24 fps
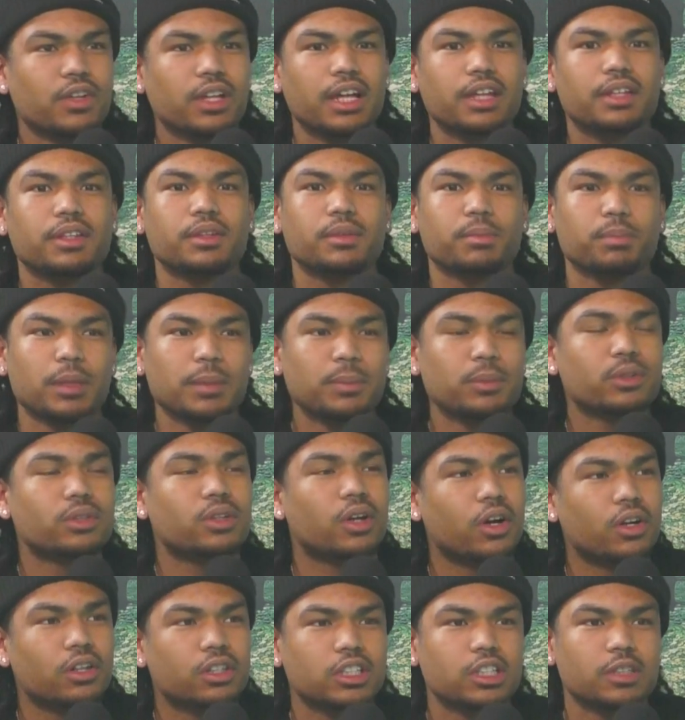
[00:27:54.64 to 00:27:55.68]
like people
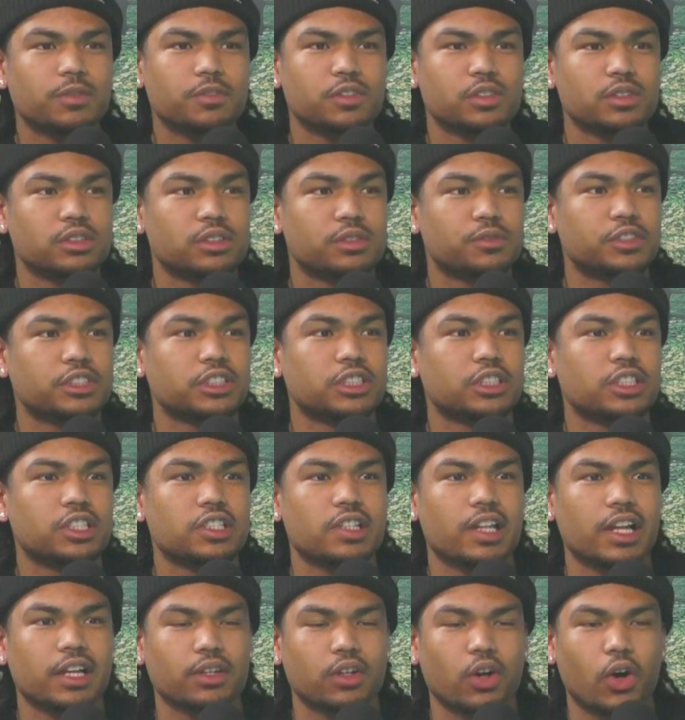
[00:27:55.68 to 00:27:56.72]
are hip to Virginia because
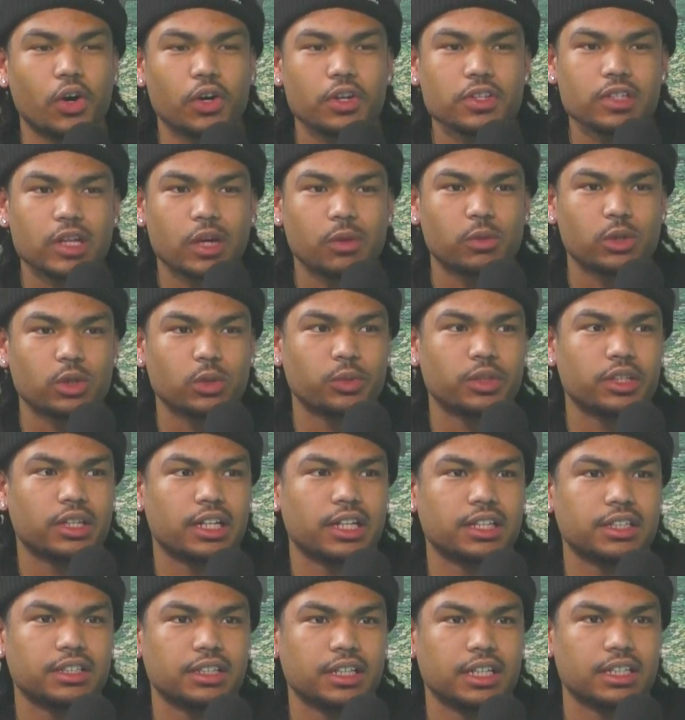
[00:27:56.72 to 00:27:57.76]
like artists I work with
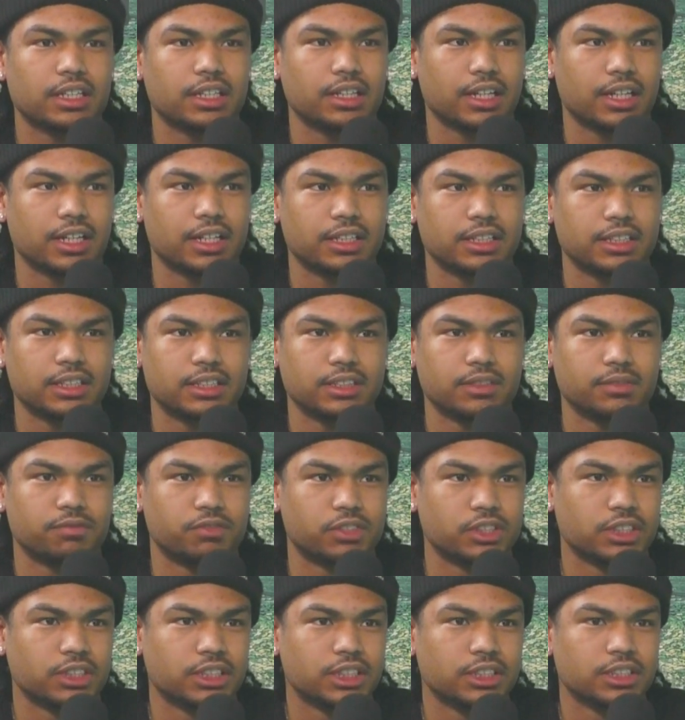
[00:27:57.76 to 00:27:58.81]
like in Atlanta and
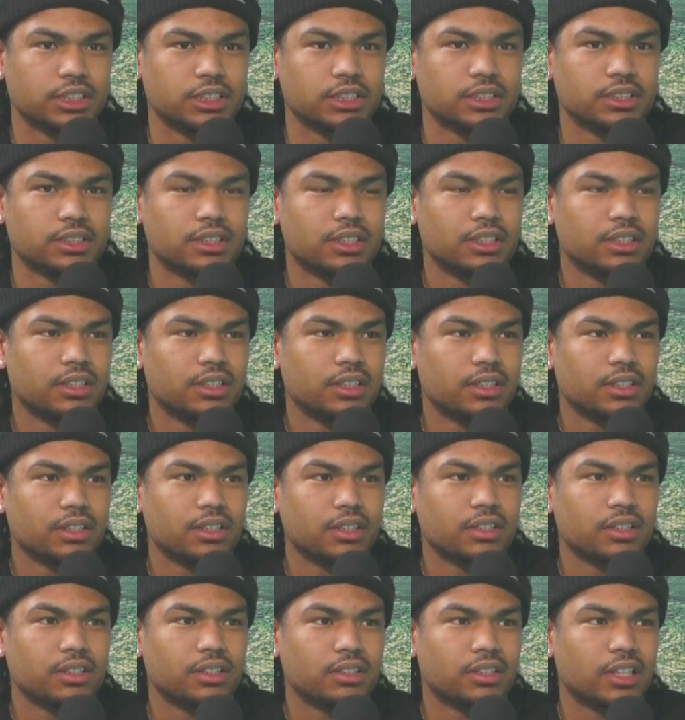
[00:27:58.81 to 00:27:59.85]
Virginia,
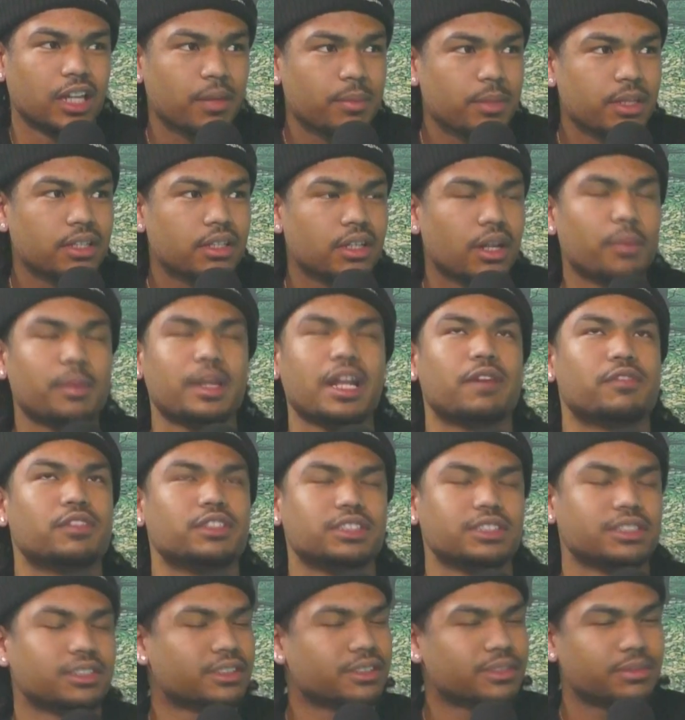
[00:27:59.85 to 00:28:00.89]
not
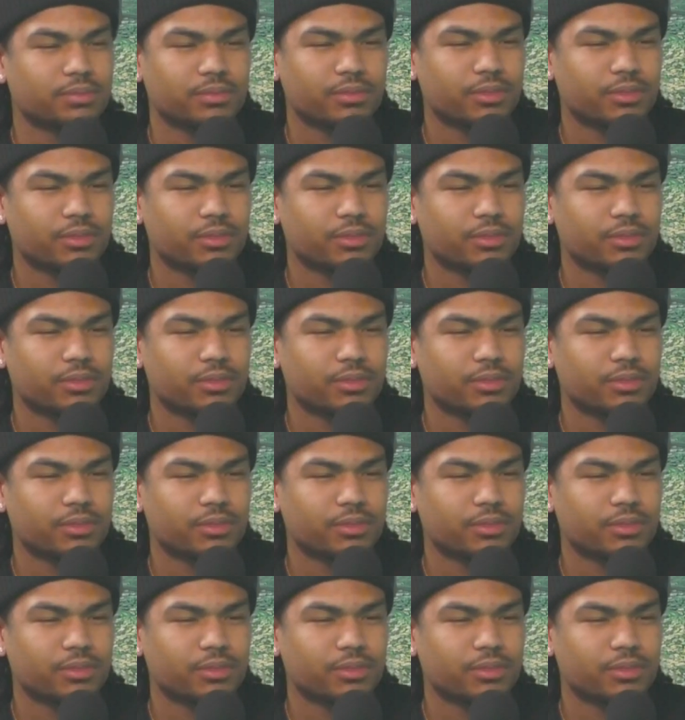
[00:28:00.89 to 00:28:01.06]
Virginia,